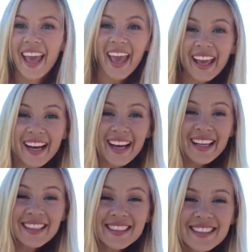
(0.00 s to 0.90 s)
Hey
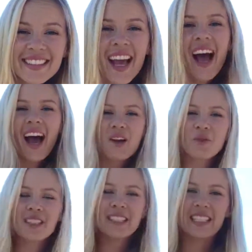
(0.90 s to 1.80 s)
guys, I
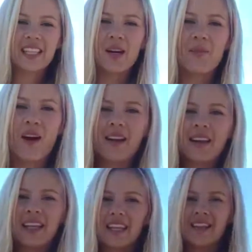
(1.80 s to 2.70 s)
wanted to come on
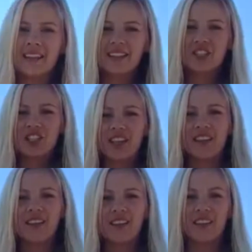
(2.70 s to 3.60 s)
here and
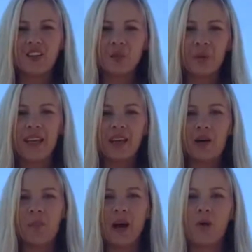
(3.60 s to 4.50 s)
share a little bit
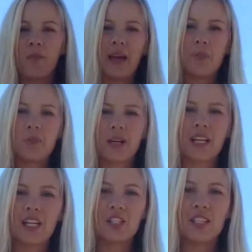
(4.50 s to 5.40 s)
about my
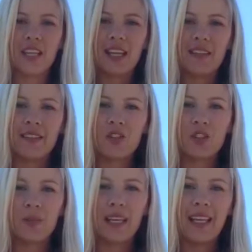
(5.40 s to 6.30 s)
percussion
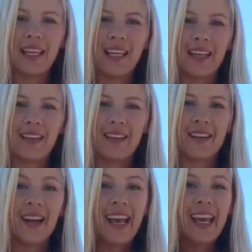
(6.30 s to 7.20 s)
instrument
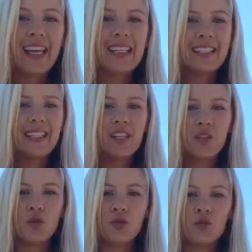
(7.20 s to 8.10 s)
here. It's a
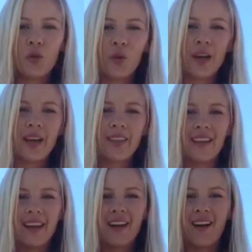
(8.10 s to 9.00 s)
new toy
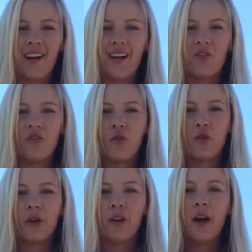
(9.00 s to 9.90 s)
that I got
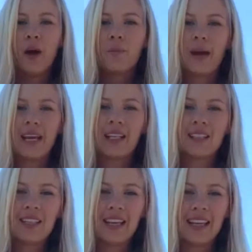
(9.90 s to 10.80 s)
for my
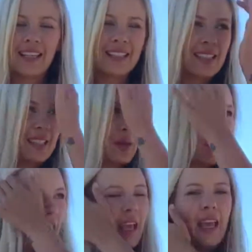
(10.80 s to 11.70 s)
clients
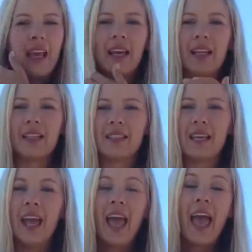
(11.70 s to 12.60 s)
and